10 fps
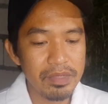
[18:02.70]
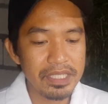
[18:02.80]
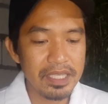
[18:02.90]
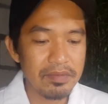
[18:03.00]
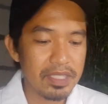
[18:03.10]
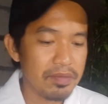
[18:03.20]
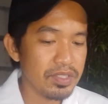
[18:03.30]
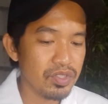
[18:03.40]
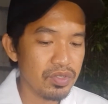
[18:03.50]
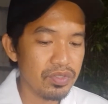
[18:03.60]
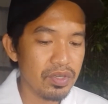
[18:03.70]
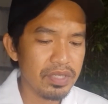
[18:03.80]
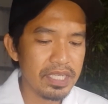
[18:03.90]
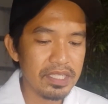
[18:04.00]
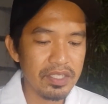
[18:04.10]
the same time as you, don't
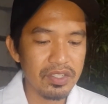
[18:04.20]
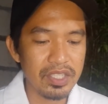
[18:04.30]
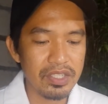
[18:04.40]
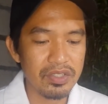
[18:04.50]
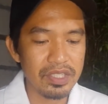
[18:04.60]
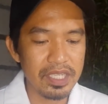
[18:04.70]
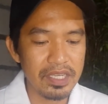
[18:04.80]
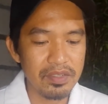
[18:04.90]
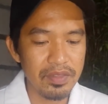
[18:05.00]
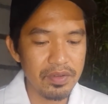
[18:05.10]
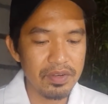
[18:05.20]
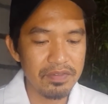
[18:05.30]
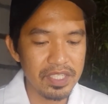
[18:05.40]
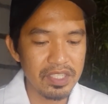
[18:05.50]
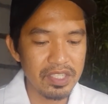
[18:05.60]
hesitate to schedule a second or third
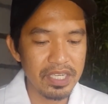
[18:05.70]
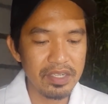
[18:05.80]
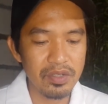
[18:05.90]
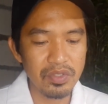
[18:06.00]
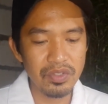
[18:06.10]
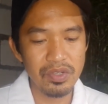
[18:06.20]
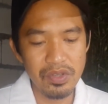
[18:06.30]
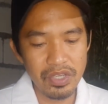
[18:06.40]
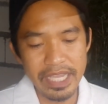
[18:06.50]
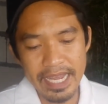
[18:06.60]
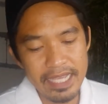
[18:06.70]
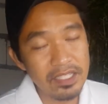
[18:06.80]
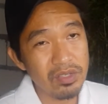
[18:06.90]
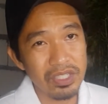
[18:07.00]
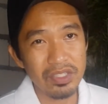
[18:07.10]
visit to get a closer look and ask
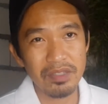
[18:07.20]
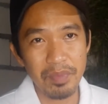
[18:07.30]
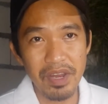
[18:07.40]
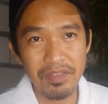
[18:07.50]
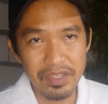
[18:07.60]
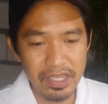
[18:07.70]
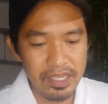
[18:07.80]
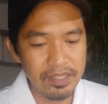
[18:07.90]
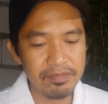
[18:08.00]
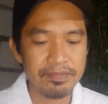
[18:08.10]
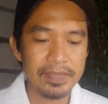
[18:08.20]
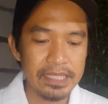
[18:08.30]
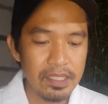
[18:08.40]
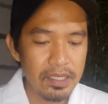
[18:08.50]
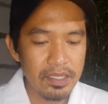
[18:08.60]
questions privately.
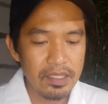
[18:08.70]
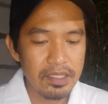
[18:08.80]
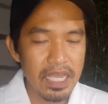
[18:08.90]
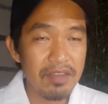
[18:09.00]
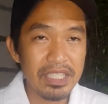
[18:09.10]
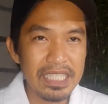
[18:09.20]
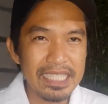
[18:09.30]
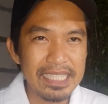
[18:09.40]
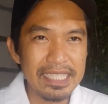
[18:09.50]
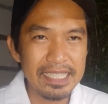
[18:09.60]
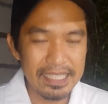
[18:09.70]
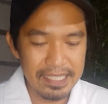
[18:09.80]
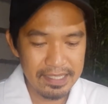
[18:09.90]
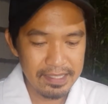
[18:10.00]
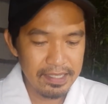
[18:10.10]
Have a
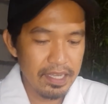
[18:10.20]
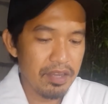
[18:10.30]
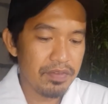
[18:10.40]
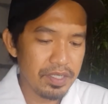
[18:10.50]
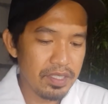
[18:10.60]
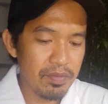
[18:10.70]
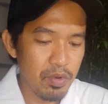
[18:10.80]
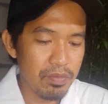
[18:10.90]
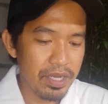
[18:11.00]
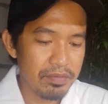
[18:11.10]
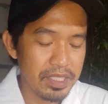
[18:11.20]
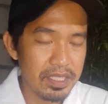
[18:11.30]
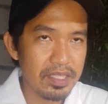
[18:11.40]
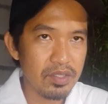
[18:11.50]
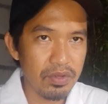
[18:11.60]
tete-a-tete. First-time home buyer
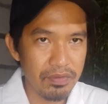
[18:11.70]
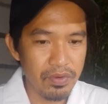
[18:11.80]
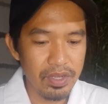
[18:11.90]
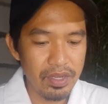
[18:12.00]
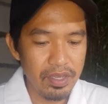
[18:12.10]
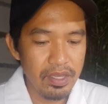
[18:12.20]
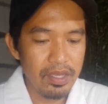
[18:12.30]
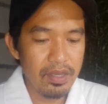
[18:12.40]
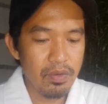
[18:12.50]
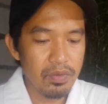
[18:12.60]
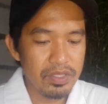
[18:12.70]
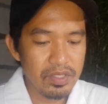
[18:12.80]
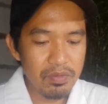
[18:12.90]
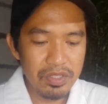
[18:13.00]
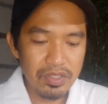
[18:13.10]
mistakes to avoid. With
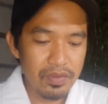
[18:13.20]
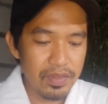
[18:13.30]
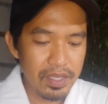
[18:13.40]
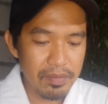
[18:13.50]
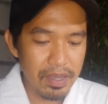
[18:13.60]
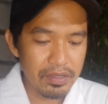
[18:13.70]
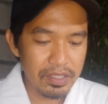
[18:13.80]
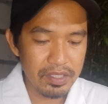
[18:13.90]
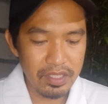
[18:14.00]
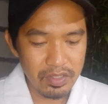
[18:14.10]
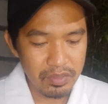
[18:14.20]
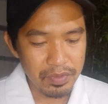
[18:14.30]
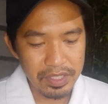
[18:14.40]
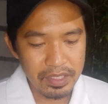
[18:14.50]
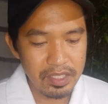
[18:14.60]
so much to think about, it's
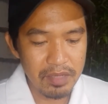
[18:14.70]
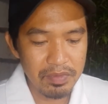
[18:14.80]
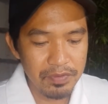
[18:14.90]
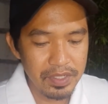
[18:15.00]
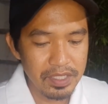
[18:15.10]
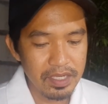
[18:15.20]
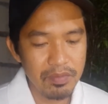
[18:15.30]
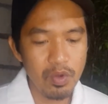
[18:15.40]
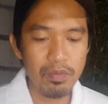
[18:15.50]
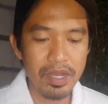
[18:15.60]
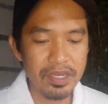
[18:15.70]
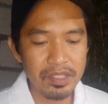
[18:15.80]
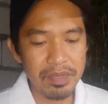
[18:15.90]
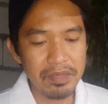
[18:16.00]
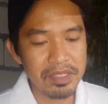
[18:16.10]
unsurprising that some first-time home
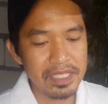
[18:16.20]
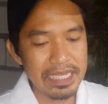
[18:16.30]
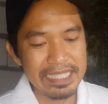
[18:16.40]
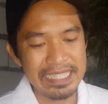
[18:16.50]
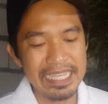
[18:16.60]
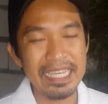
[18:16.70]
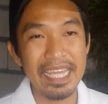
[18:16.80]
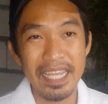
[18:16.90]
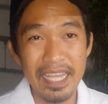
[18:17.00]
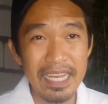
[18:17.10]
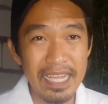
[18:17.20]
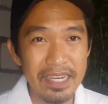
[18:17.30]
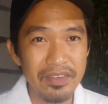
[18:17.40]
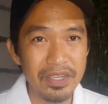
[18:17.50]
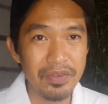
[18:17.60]
buyers make mistakes they
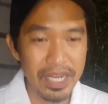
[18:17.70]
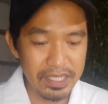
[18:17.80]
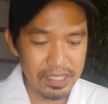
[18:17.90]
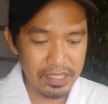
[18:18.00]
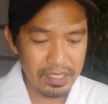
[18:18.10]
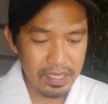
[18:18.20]
later regret.